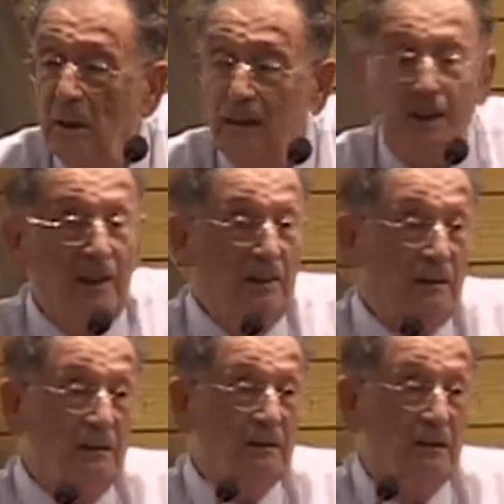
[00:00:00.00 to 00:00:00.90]
And
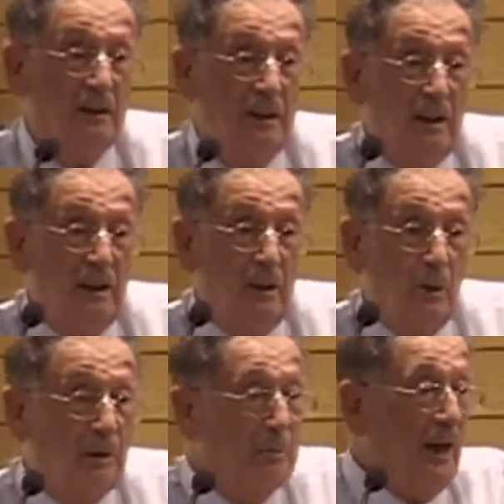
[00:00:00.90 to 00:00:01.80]
then he
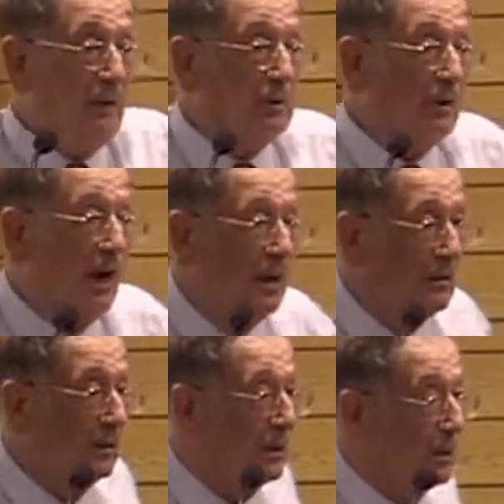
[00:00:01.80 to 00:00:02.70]
went back to
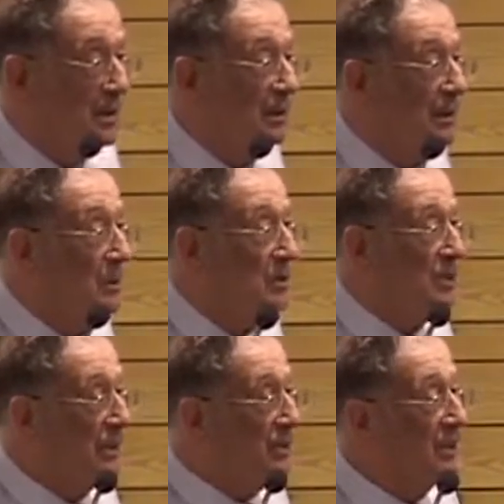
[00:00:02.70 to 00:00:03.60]
Cairo. There was a
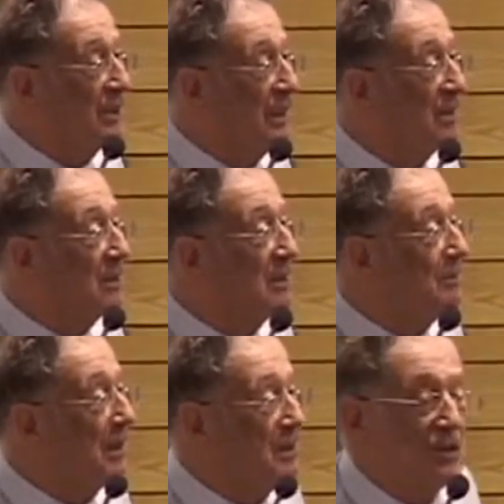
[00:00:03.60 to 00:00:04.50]
demonstration against
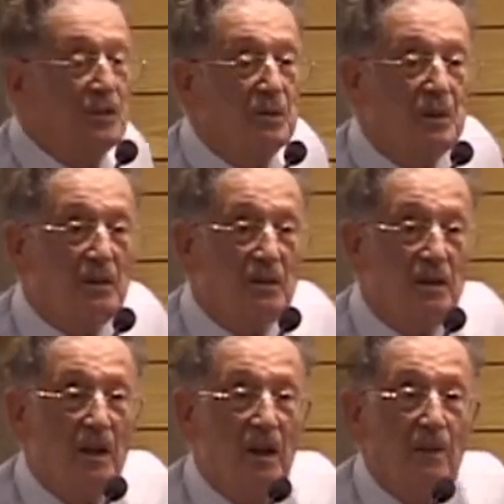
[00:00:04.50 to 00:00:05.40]
him by
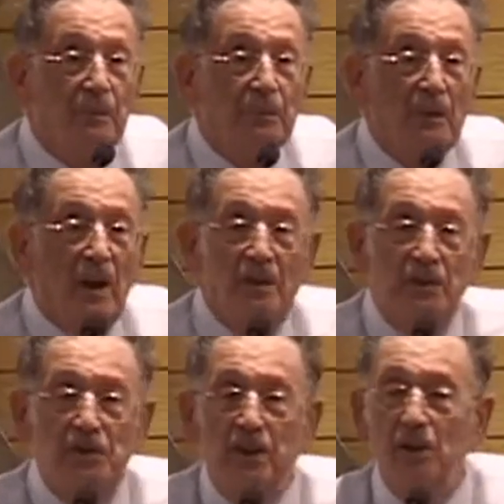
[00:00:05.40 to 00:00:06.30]
students. And
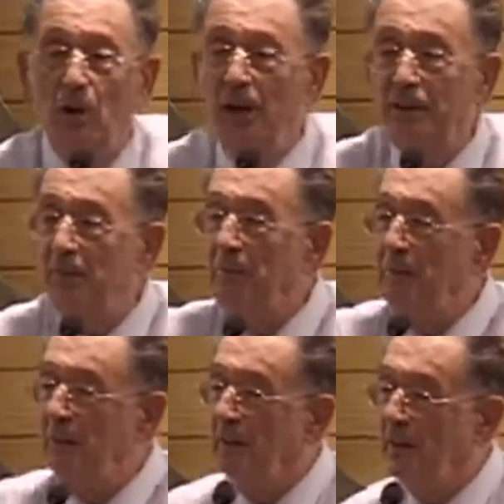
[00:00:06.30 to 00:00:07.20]
he said, No, I
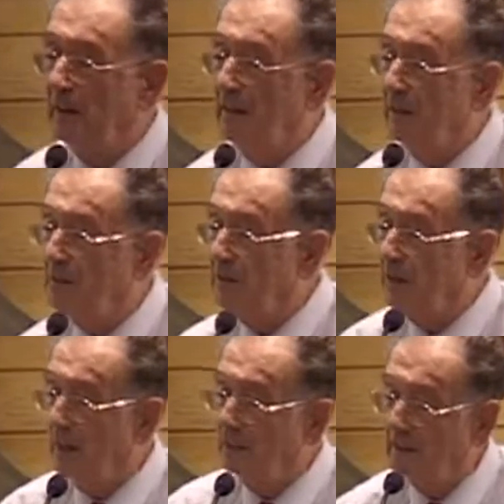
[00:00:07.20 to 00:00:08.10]
didn't mean that. He
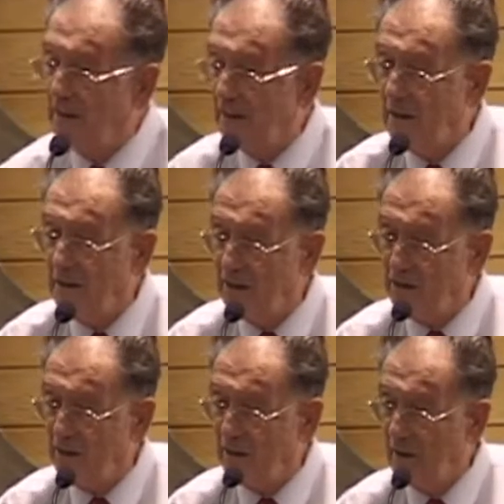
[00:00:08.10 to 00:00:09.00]
retracted his
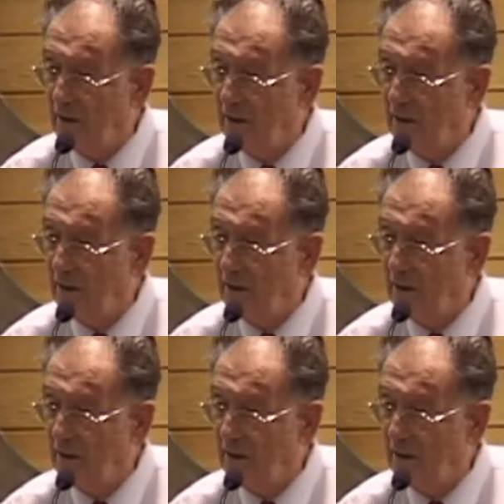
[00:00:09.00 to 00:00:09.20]
signature.